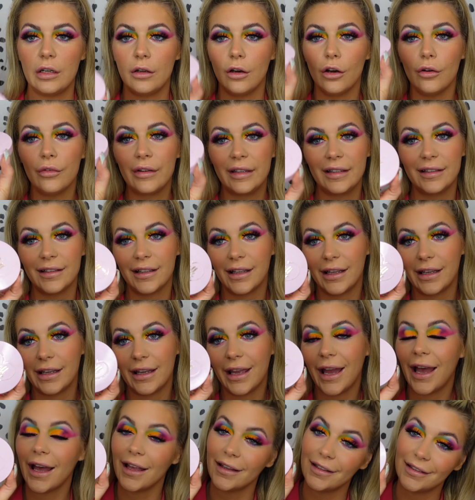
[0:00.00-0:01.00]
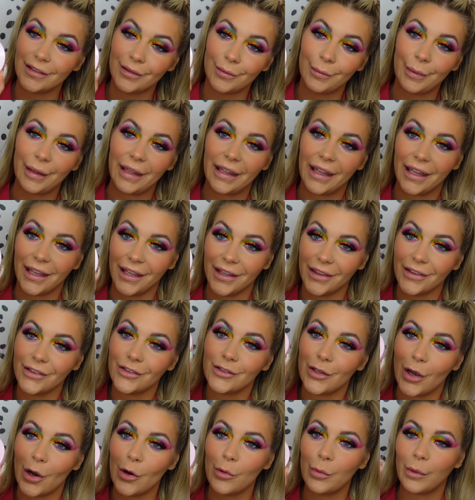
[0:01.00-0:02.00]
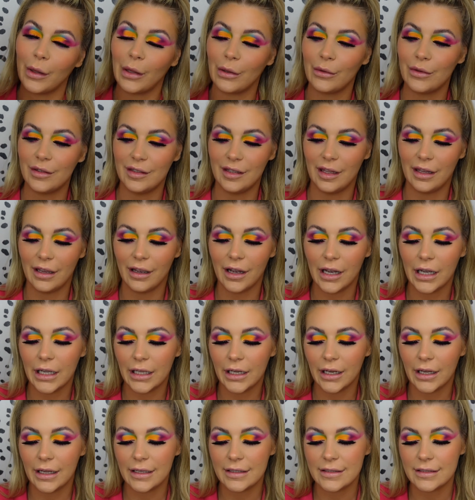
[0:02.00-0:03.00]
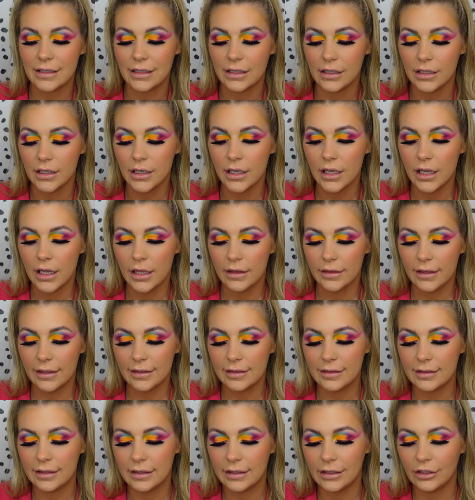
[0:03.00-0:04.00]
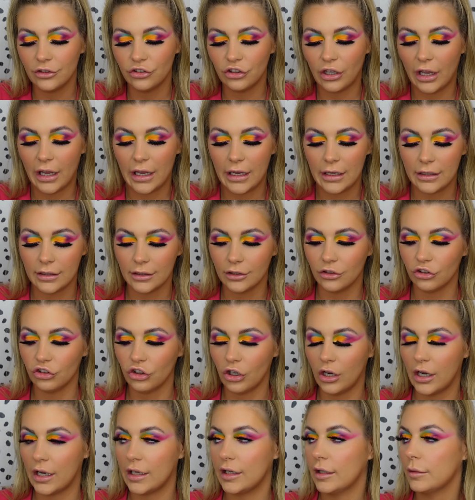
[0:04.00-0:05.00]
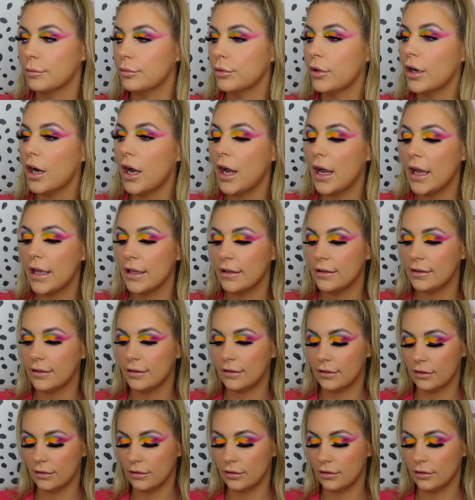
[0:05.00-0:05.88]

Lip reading: obviously it has to be Doll Beauty highlighter. This is in the shade Shine Bright.